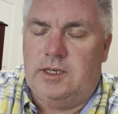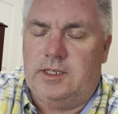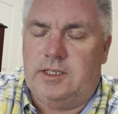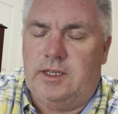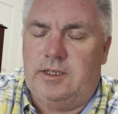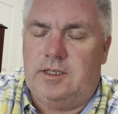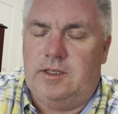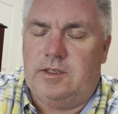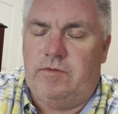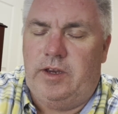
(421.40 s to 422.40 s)
listening to
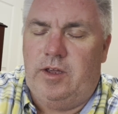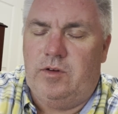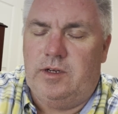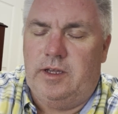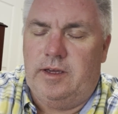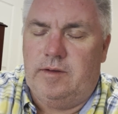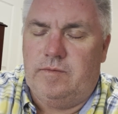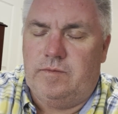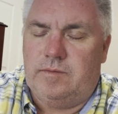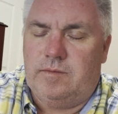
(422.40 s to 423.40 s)
this video today
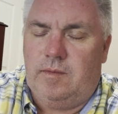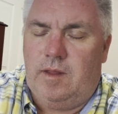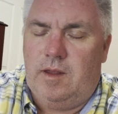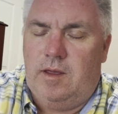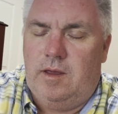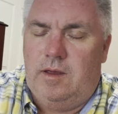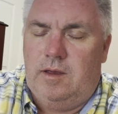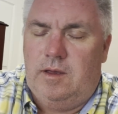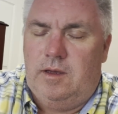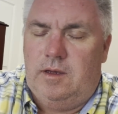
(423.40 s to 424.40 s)

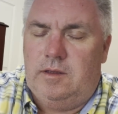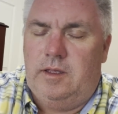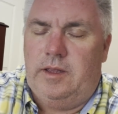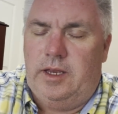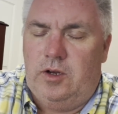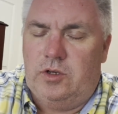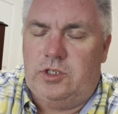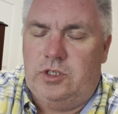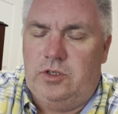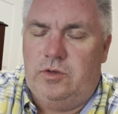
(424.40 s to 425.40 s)
that they look
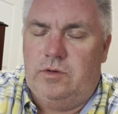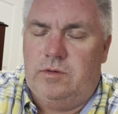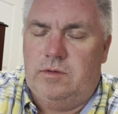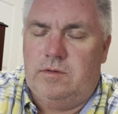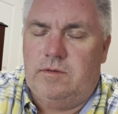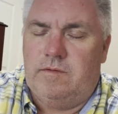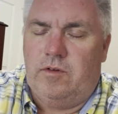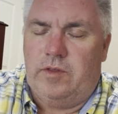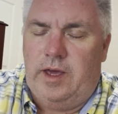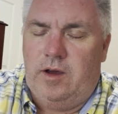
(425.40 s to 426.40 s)
to you
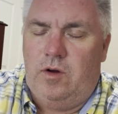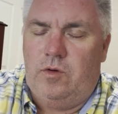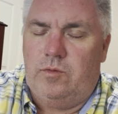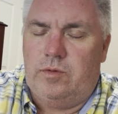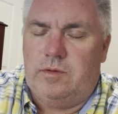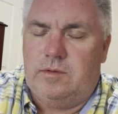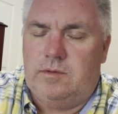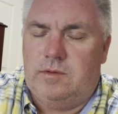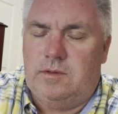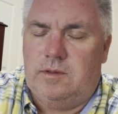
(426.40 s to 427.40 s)
for that hope.
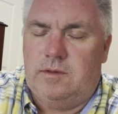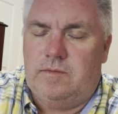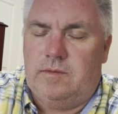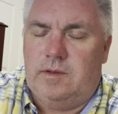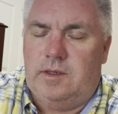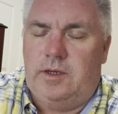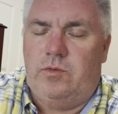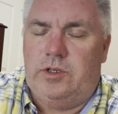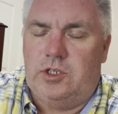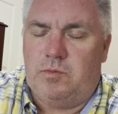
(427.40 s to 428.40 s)
And
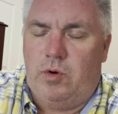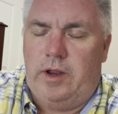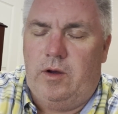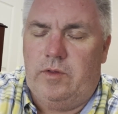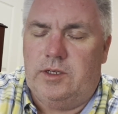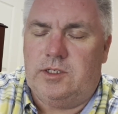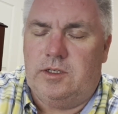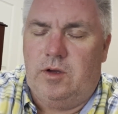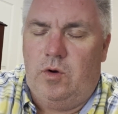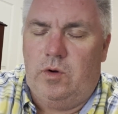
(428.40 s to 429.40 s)
we just pray all this
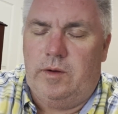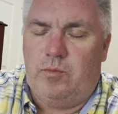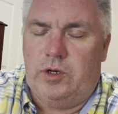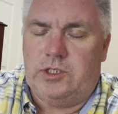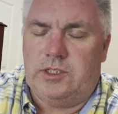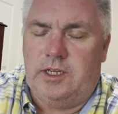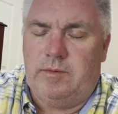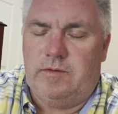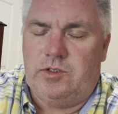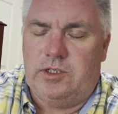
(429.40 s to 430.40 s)
in the holy and precious
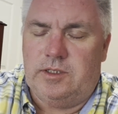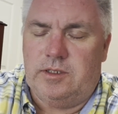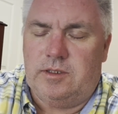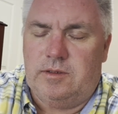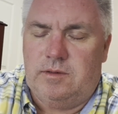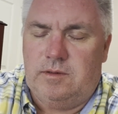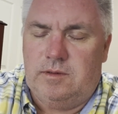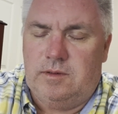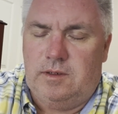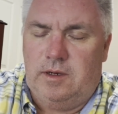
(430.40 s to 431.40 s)
name of Jesus.
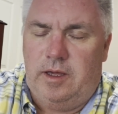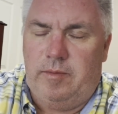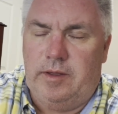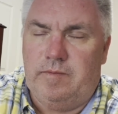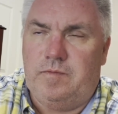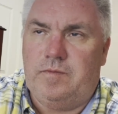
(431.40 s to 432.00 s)
Amen.